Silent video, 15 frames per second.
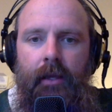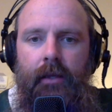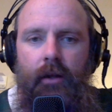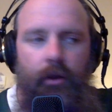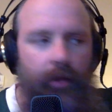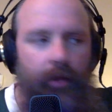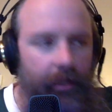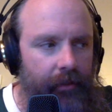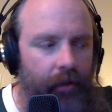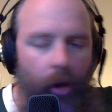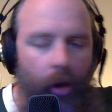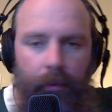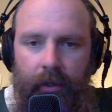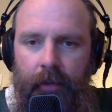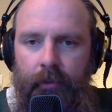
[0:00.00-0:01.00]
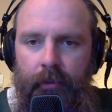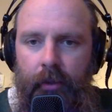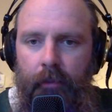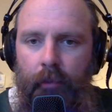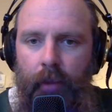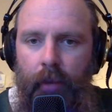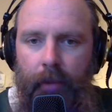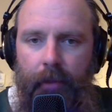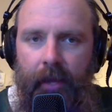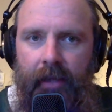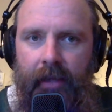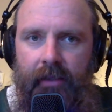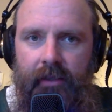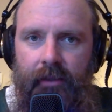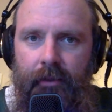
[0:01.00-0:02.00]
You know, you can open up your
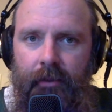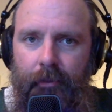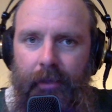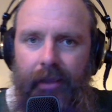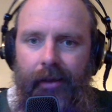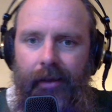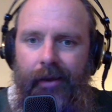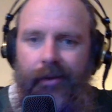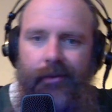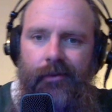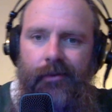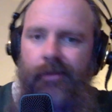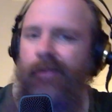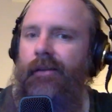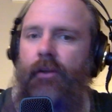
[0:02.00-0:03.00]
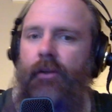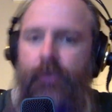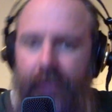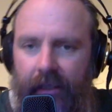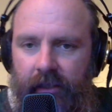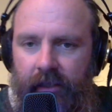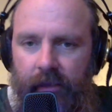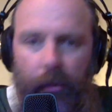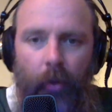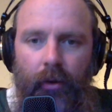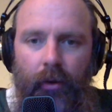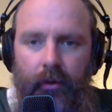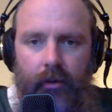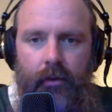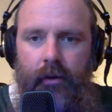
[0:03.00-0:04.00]
webpage and they'll be like, it'll say
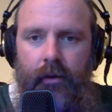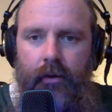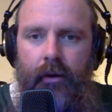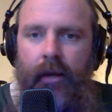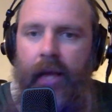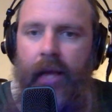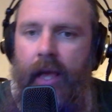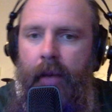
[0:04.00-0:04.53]
spoiler alert,